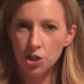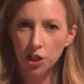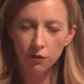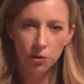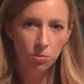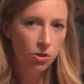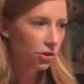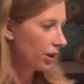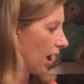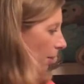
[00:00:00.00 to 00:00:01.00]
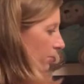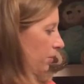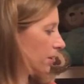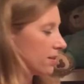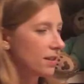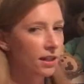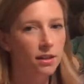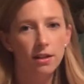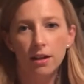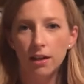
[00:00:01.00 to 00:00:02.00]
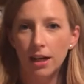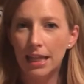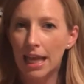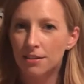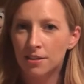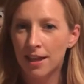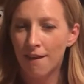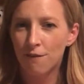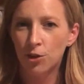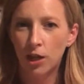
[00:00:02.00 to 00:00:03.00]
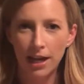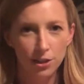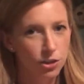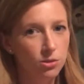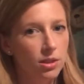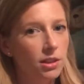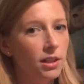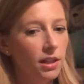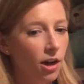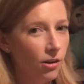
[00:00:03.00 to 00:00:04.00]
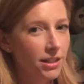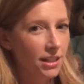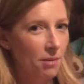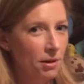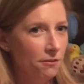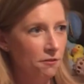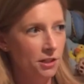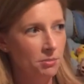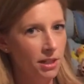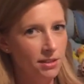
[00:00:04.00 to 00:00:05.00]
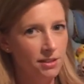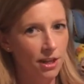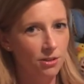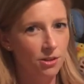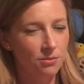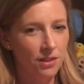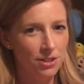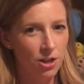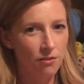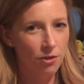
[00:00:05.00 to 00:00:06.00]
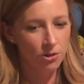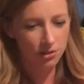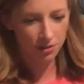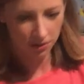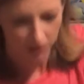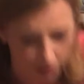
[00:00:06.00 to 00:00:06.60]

cheerful mood or an optimistic, glasses half full attitude. All right, did I make 15 minutes? I don't know. That's all, folks.